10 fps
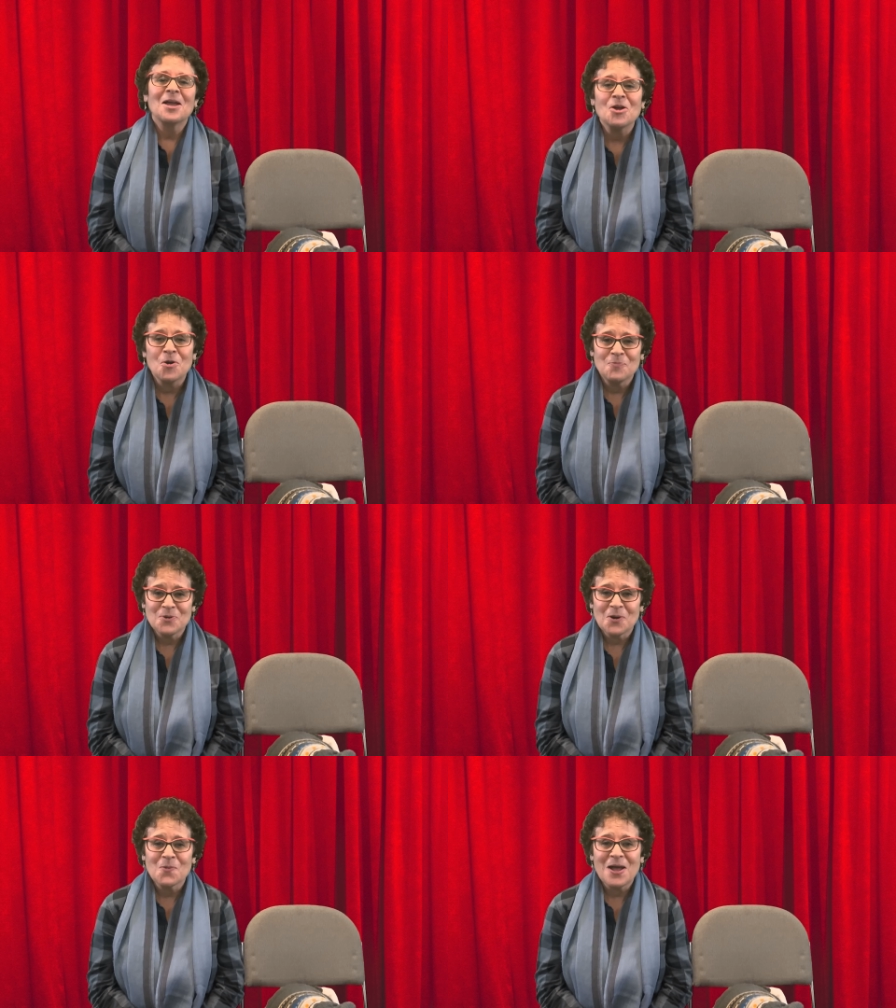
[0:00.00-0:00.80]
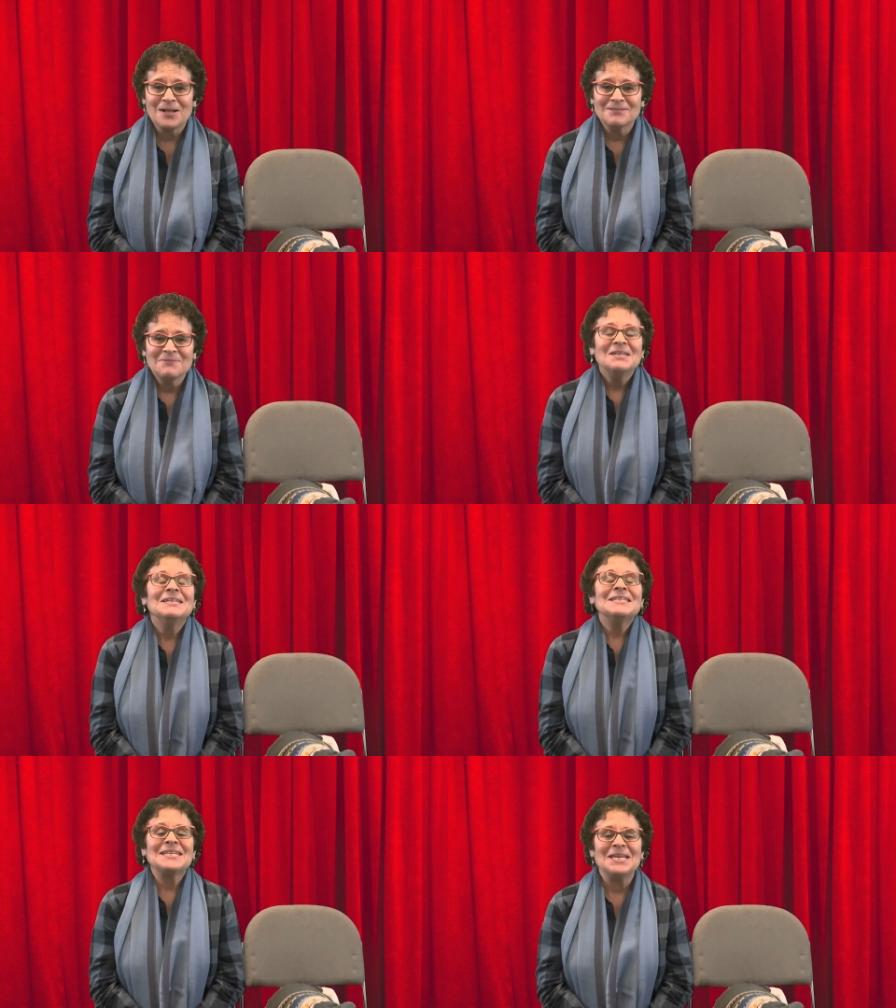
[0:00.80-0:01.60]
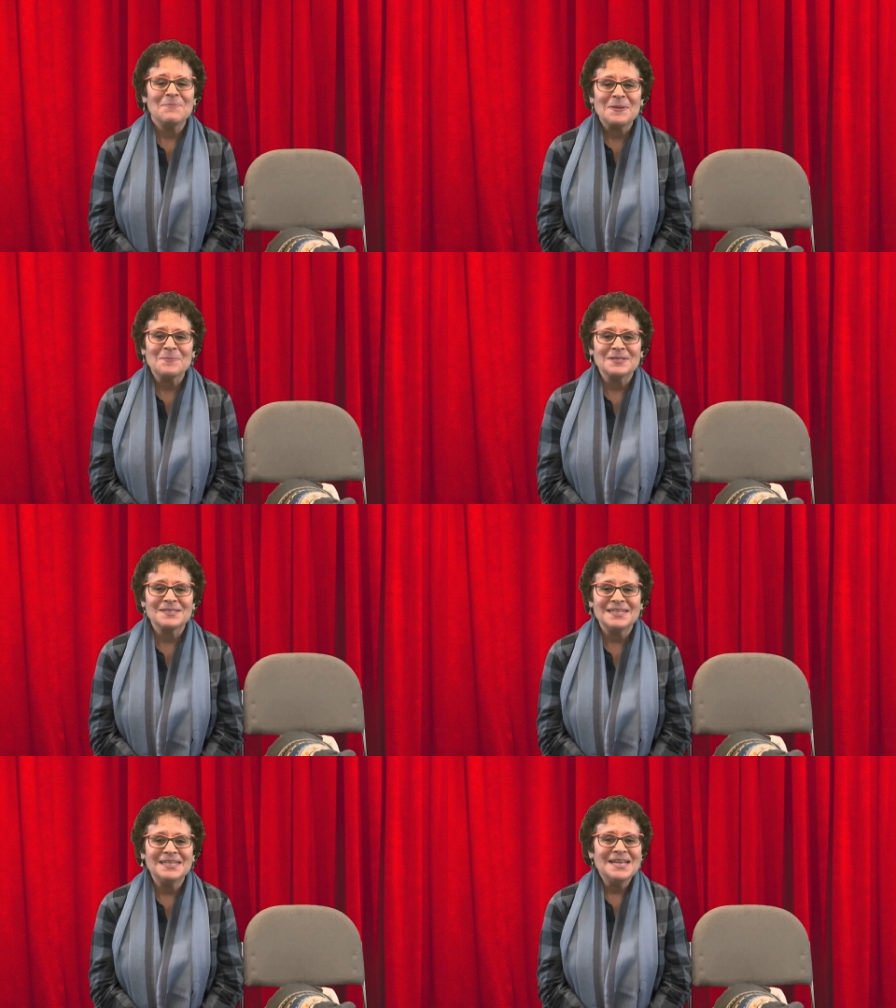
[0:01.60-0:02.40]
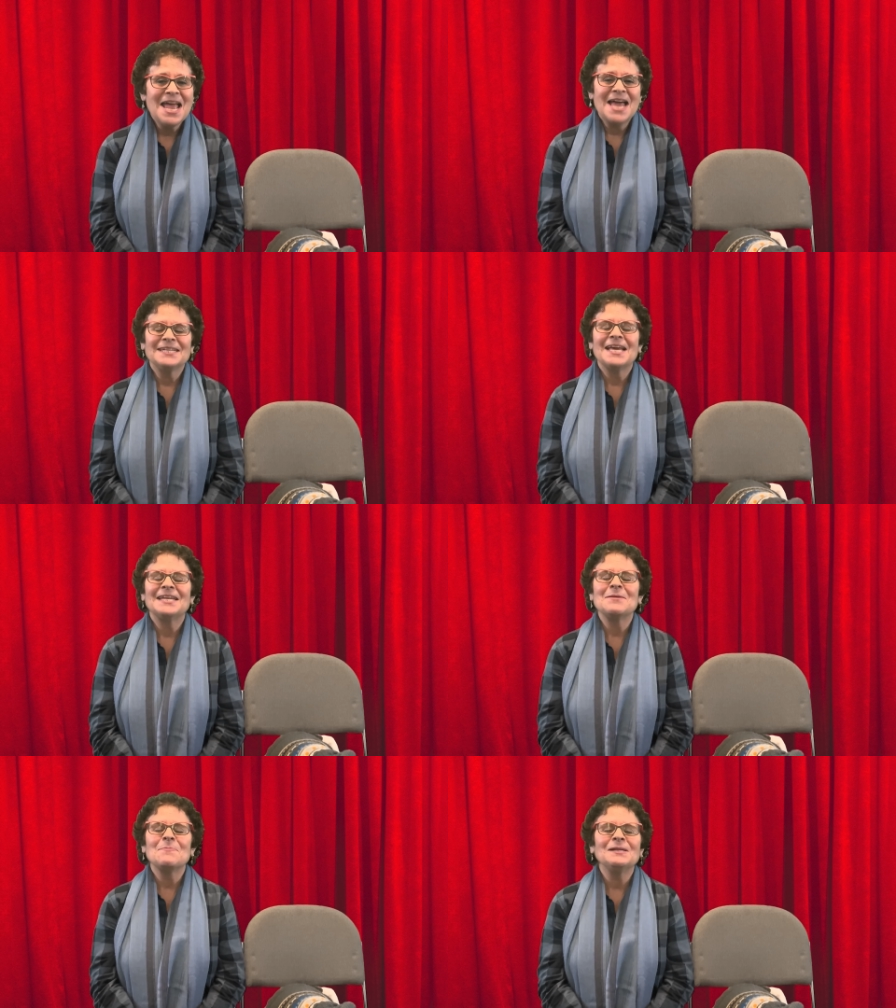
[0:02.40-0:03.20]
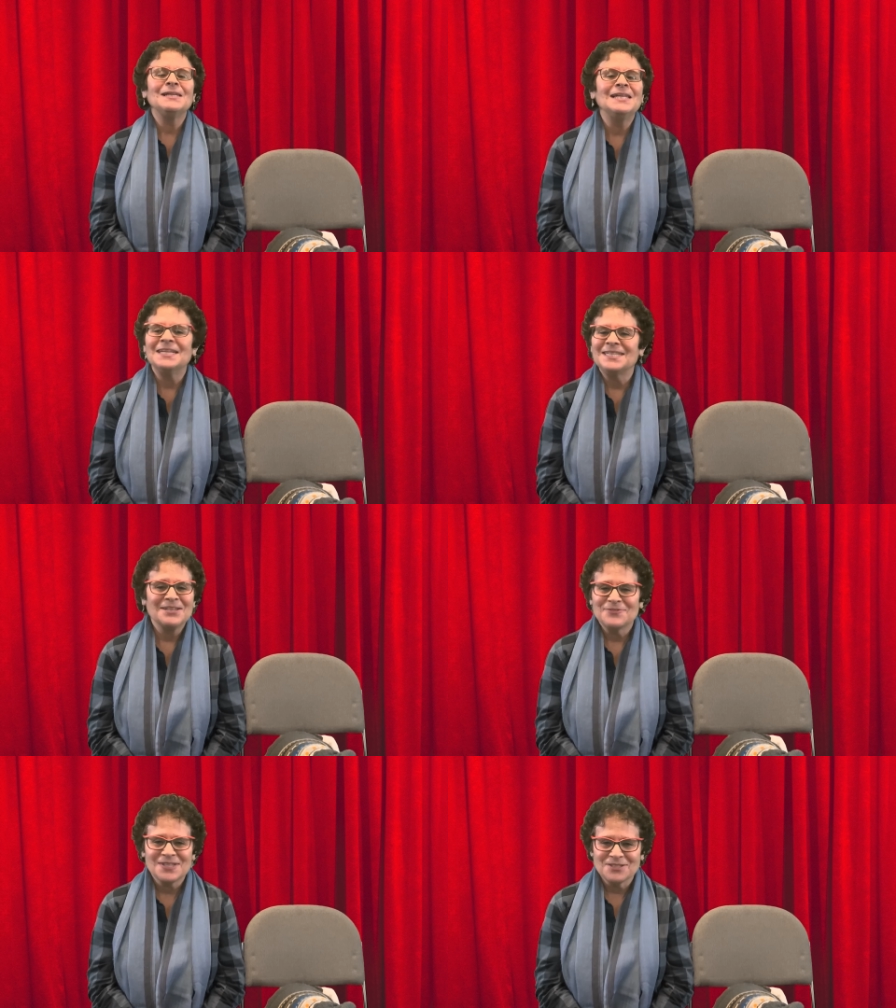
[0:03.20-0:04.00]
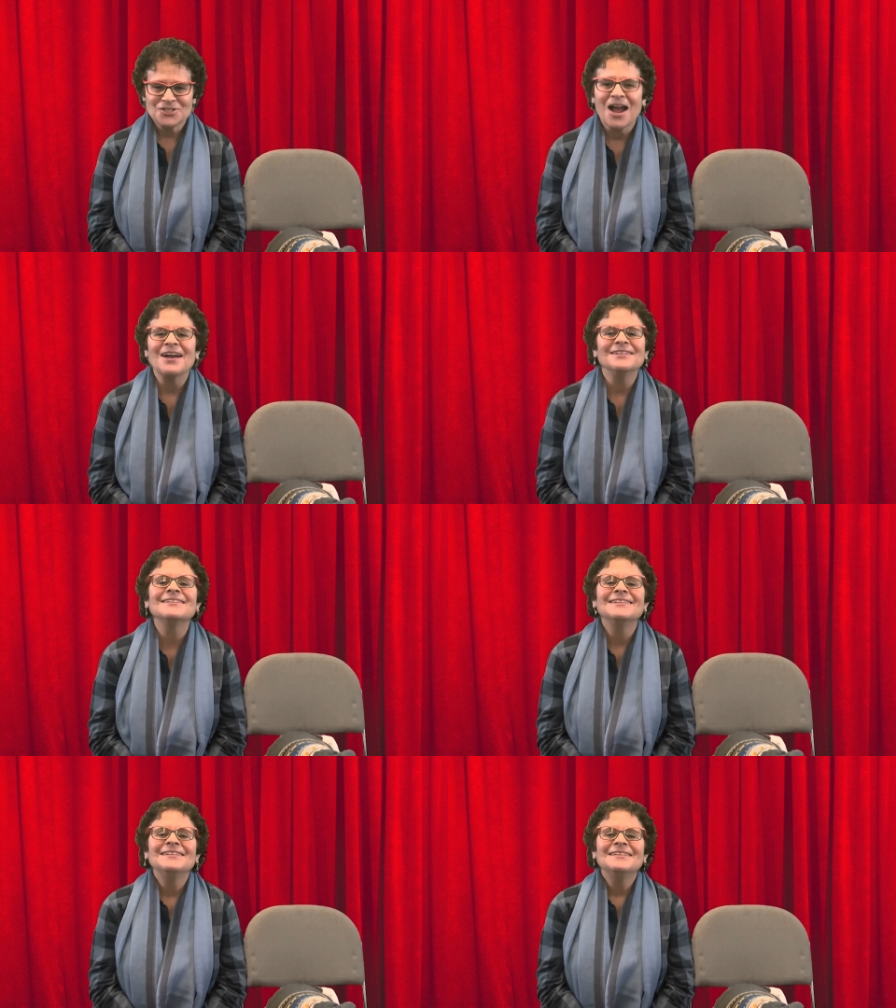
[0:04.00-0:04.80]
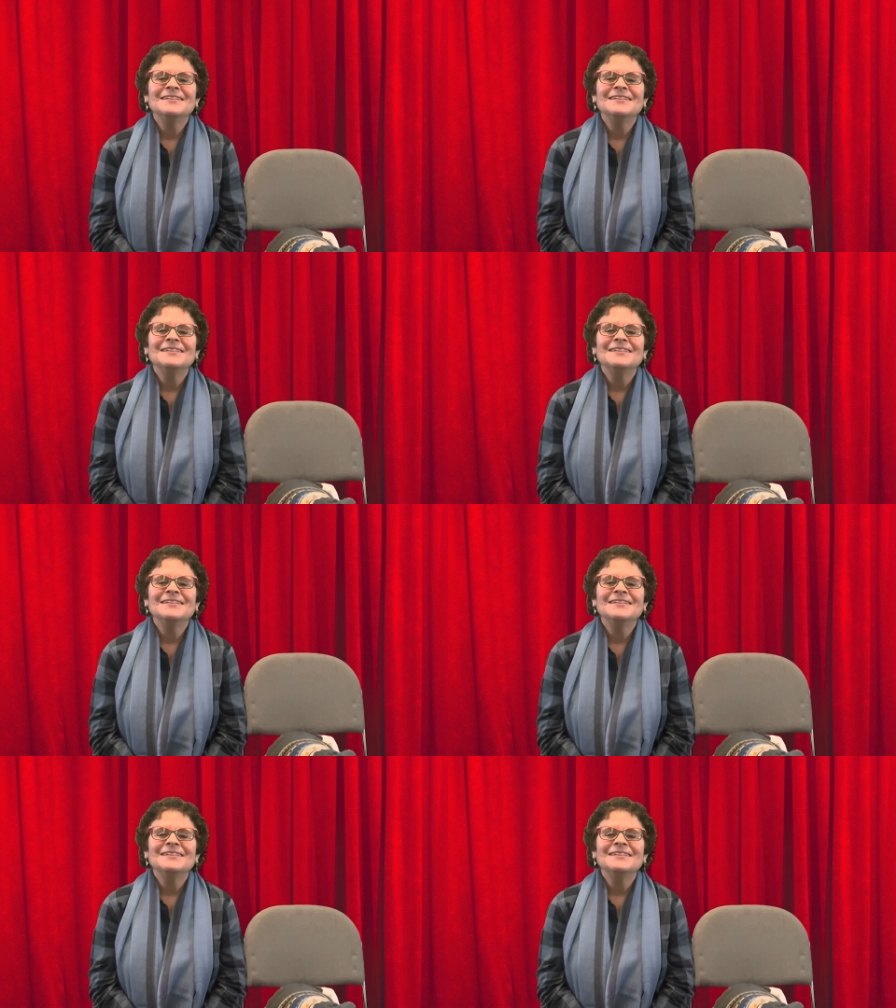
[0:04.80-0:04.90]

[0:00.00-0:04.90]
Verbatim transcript: I hope you are well, keeping busy and getting plenty of sunshine.